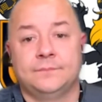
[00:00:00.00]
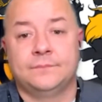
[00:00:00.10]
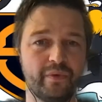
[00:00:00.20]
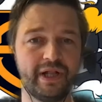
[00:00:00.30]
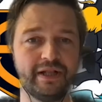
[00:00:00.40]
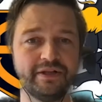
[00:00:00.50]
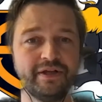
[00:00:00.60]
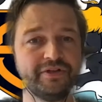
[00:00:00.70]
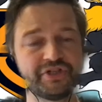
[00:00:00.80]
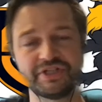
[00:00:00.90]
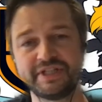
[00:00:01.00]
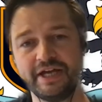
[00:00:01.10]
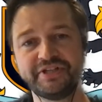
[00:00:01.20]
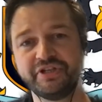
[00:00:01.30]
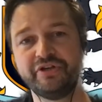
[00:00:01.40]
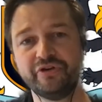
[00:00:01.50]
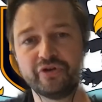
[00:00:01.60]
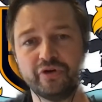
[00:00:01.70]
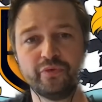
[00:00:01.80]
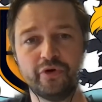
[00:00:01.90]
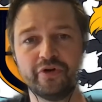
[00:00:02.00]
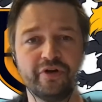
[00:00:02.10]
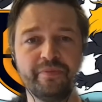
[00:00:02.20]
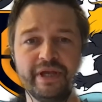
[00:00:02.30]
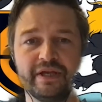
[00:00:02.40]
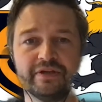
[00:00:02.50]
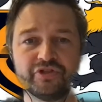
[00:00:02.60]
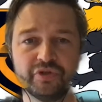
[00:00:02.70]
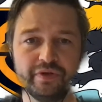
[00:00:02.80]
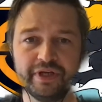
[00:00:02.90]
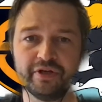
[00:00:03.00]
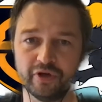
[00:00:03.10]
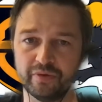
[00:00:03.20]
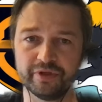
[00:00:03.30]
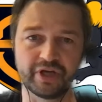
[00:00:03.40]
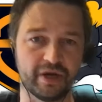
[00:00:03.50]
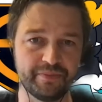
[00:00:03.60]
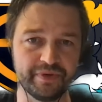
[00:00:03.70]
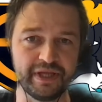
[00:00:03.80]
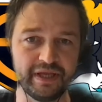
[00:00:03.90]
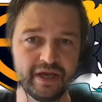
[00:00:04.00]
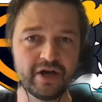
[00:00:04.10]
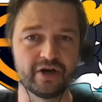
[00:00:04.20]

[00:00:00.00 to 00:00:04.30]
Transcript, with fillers: Well, just like Secure Code Warrior being a truly global company,